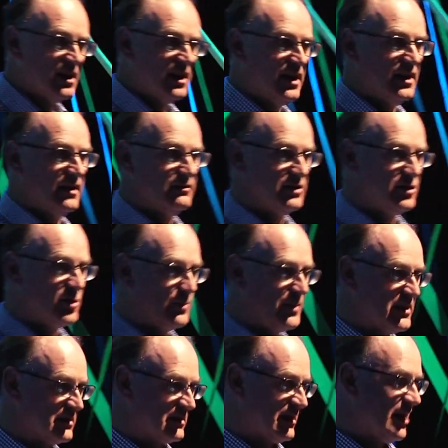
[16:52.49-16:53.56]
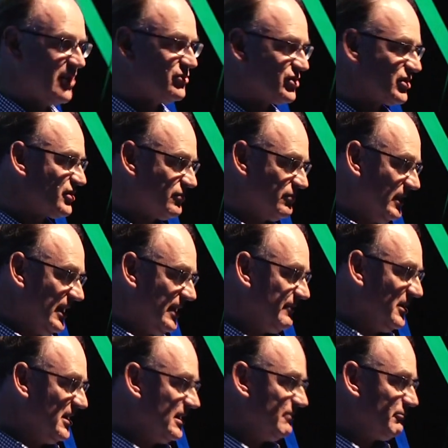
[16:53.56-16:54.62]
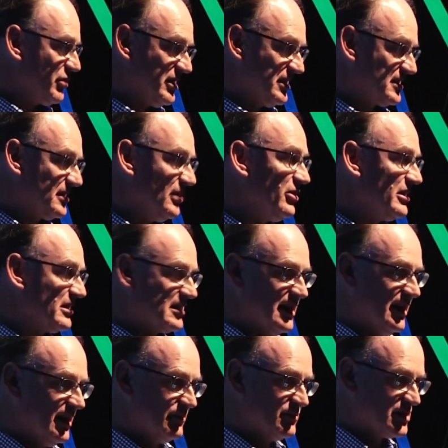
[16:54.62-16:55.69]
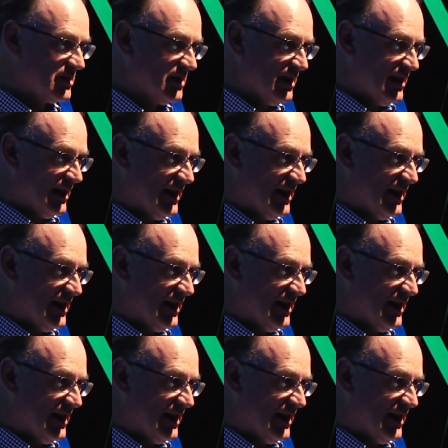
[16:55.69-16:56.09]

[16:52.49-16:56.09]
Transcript: the European coasts in prehistoric times.